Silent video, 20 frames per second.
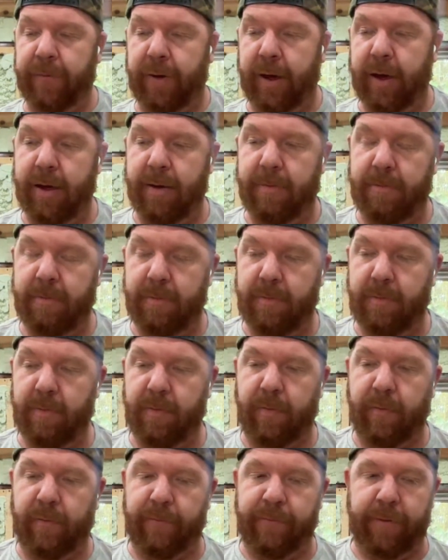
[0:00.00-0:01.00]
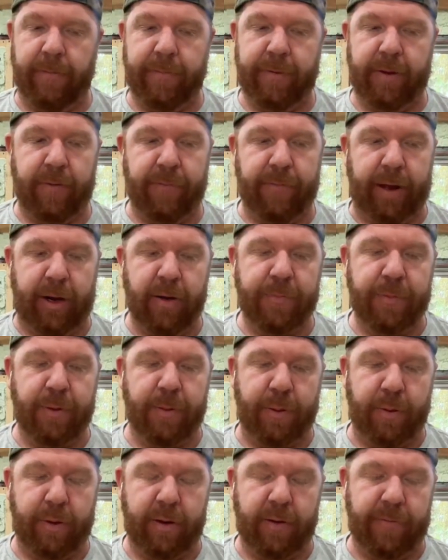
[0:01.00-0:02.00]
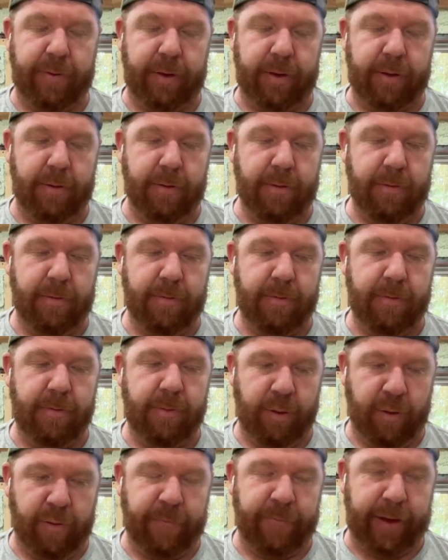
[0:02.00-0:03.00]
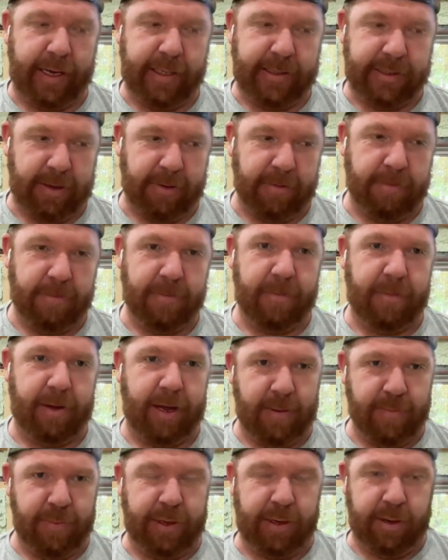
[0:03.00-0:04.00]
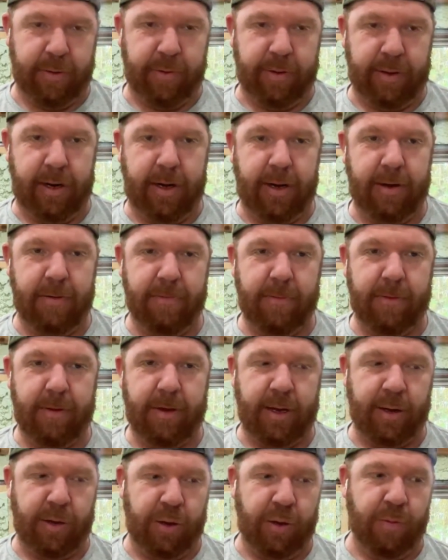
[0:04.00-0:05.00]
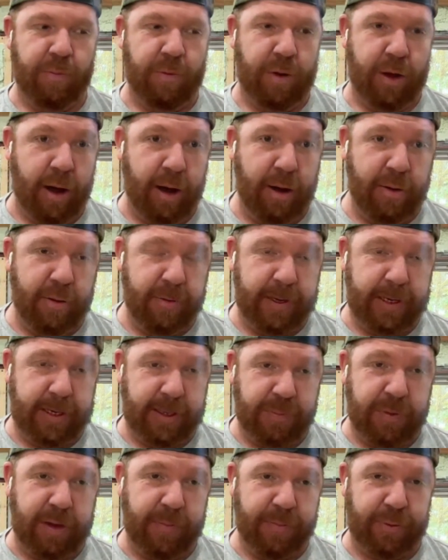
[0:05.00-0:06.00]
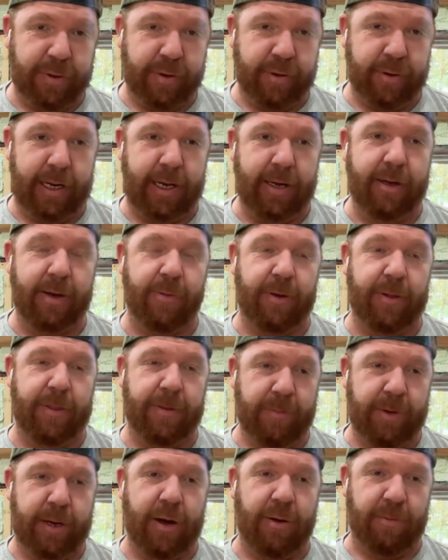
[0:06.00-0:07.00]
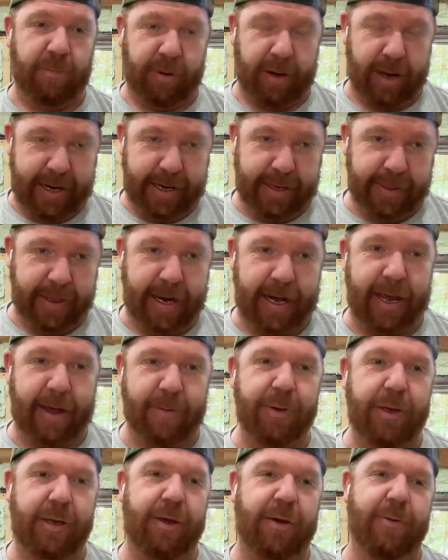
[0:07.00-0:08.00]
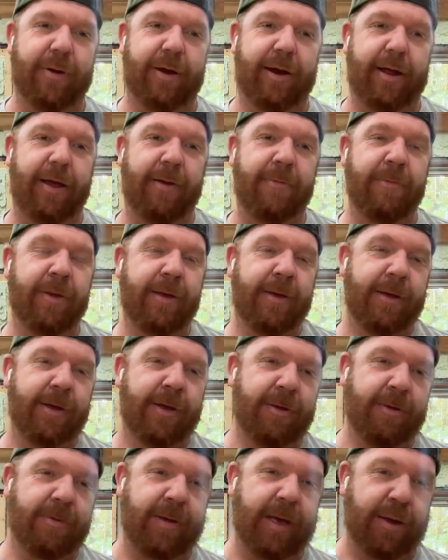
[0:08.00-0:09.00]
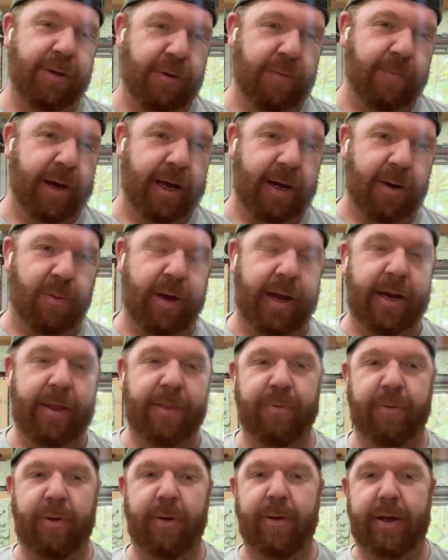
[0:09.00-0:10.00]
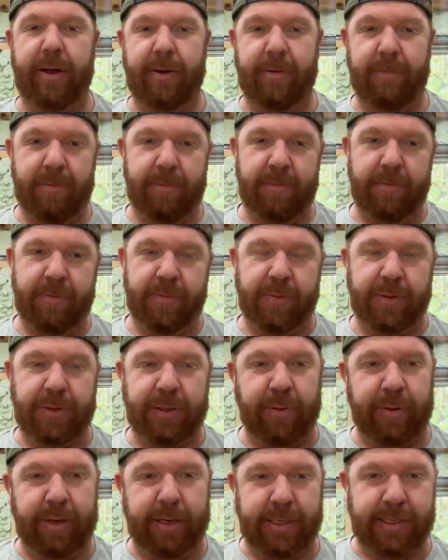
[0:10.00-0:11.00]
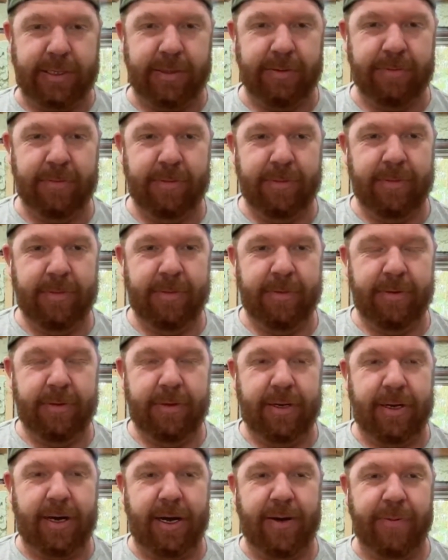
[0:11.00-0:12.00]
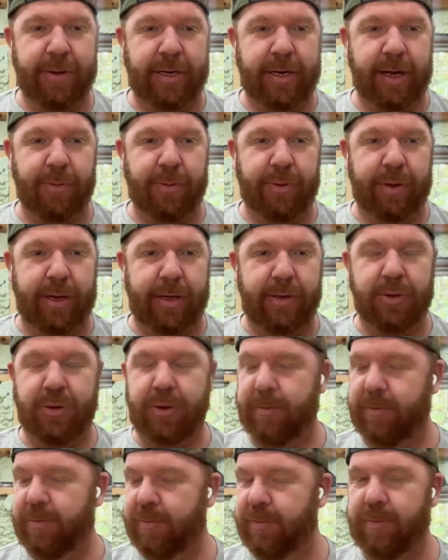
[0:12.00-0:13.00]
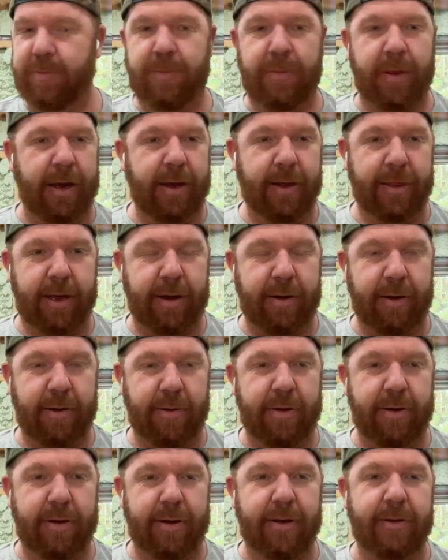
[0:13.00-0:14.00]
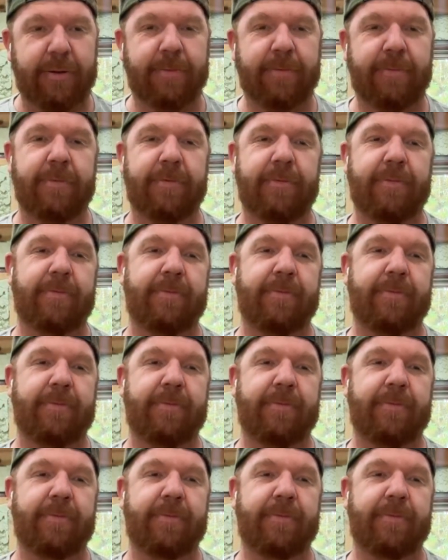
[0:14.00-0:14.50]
from the developer point of view, you're facing ambiguity, and that the people you're dealing with don't like that ambiguity, yet you've got to wade through it. So it's kind of a double-edged thing there going on.